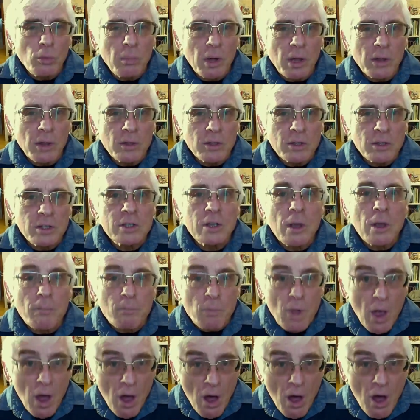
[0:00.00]
months
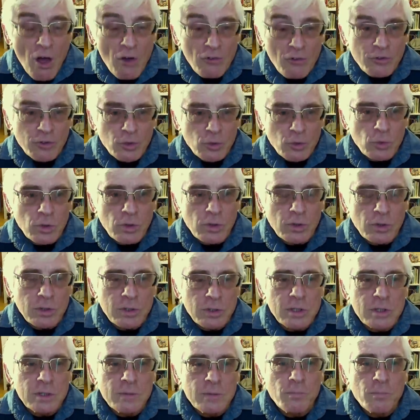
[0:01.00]

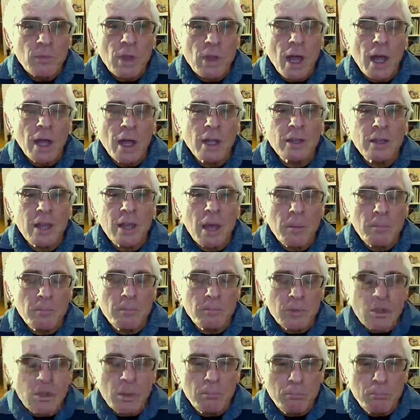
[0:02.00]
afterwards, and the
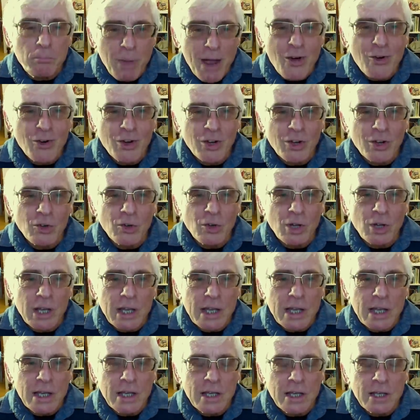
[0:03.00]
burial
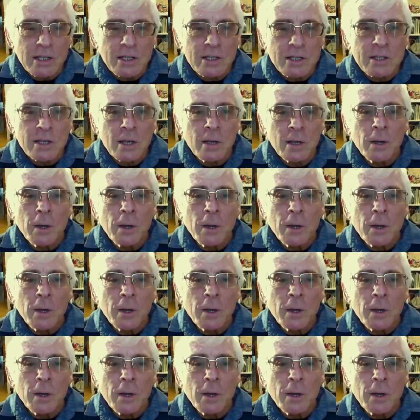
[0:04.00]
is